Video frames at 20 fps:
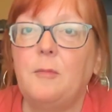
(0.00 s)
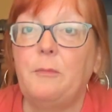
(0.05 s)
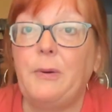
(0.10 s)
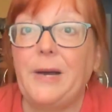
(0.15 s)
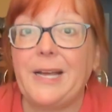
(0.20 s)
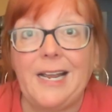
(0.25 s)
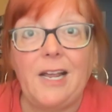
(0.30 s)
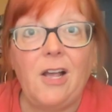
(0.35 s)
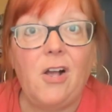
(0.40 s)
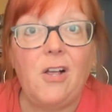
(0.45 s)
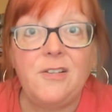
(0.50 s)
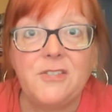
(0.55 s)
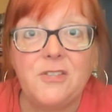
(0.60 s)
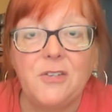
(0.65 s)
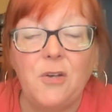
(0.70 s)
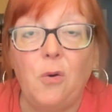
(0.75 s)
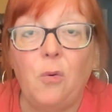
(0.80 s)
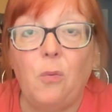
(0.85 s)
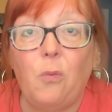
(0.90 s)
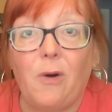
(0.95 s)
But I
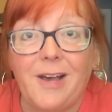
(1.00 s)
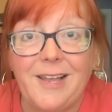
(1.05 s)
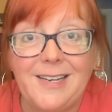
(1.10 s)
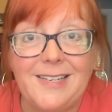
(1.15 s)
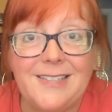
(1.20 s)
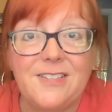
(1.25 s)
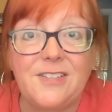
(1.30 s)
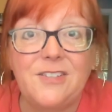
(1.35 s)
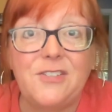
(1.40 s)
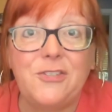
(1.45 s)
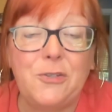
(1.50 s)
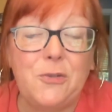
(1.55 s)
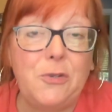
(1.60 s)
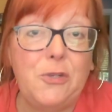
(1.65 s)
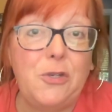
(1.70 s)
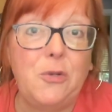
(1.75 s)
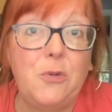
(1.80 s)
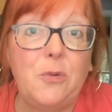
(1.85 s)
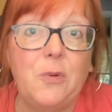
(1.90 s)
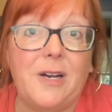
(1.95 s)
also wanted to do
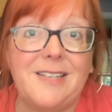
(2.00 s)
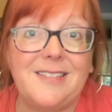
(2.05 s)
you